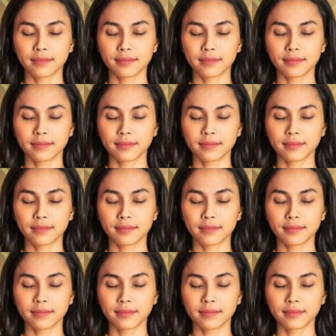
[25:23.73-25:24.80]

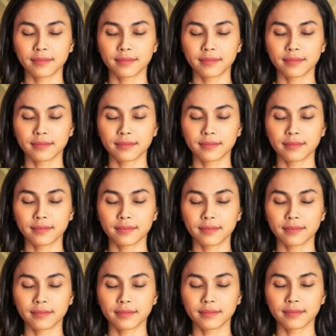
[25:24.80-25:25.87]

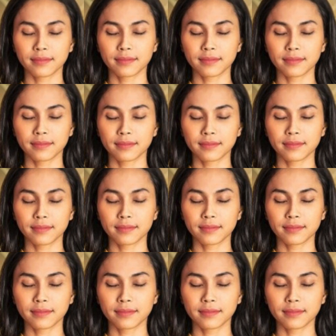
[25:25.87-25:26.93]

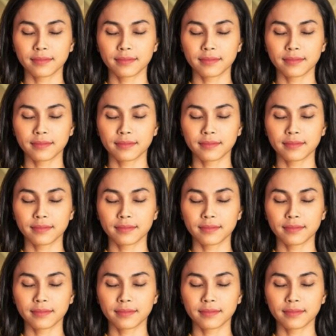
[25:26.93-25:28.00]

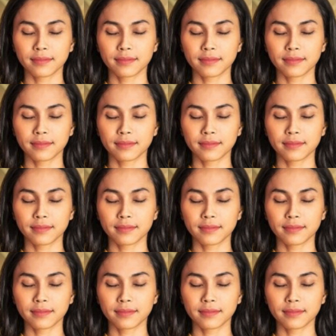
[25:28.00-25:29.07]

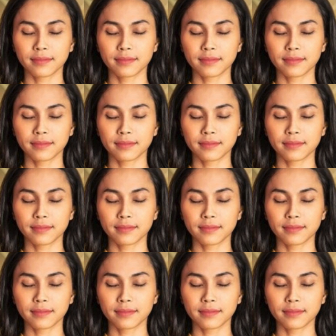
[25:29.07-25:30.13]

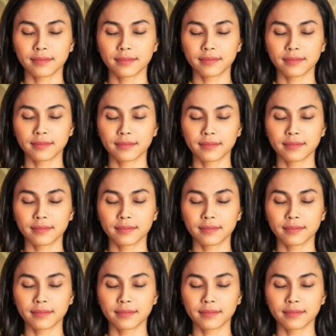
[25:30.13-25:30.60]
The face doesn't move, so there is nothing to read.